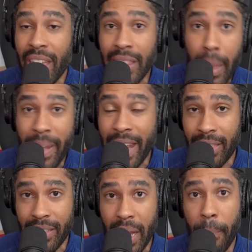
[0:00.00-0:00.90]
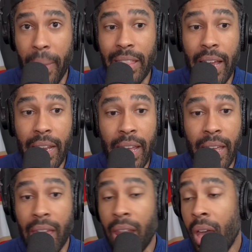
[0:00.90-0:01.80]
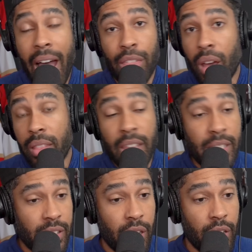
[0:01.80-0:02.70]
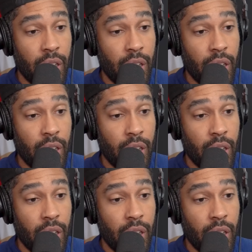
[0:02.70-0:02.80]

They eliminate the Tampa Bay Lightning, and I thought this year,